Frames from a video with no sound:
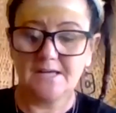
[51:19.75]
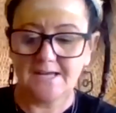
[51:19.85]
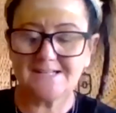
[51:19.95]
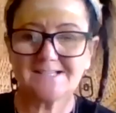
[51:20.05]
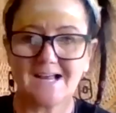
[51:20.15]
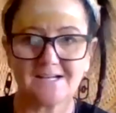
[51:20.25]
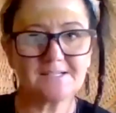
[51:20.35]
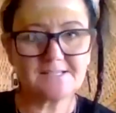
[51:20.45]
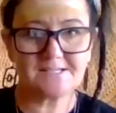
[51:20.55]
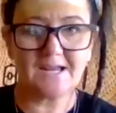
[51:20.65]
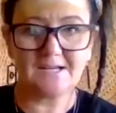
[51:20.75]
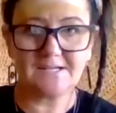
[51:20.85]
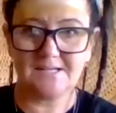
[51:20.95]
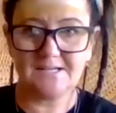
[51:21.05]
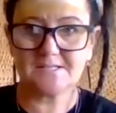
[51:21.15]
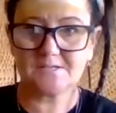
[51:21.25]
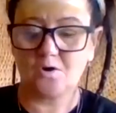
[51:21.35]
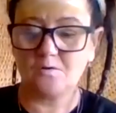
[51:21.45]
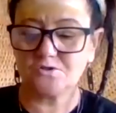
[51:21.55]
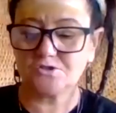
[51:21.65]
He's understanding his
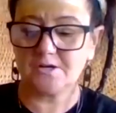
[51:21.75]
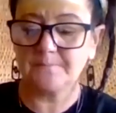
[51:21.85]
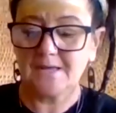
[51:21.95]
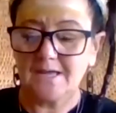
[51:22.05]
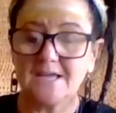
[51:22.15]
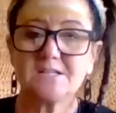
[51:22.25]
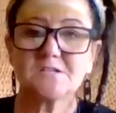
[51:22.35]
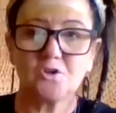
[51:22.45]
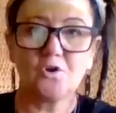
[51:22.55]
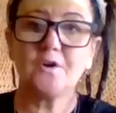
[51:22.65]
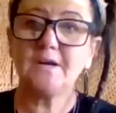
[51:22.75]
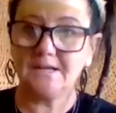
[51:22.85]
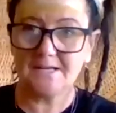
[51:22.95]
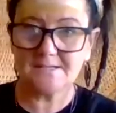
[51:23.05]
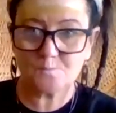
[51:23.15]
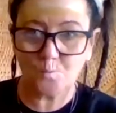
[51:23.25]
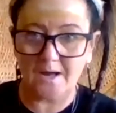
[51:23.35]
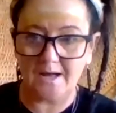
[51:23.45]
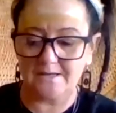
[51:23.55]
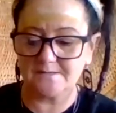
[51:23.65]
culture, he's learning his
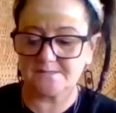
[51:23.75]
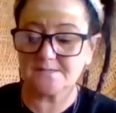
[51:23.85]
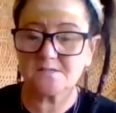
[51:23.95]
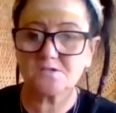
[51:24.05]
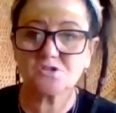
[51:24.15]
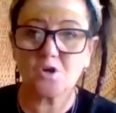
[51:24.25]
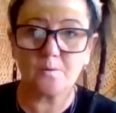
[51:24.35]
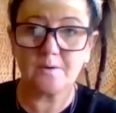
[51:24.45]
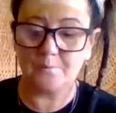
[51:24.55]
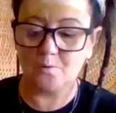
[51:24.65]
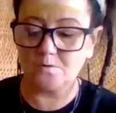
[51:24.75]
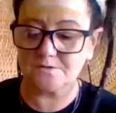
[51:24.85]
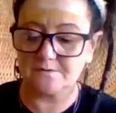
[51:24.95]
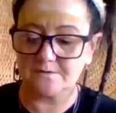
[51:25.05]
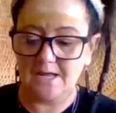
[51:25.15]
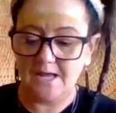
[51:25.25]
ways. This is so important.